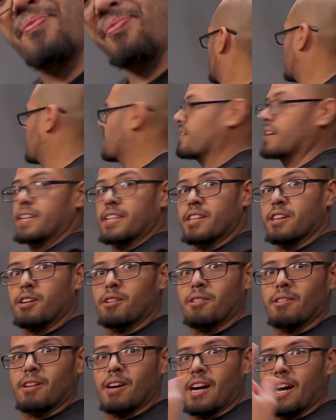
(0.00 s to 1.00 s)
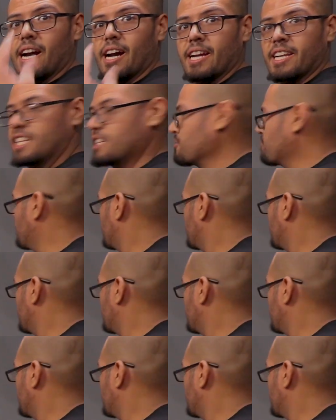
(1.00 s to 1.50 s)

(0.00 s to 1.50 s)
Now I know I need to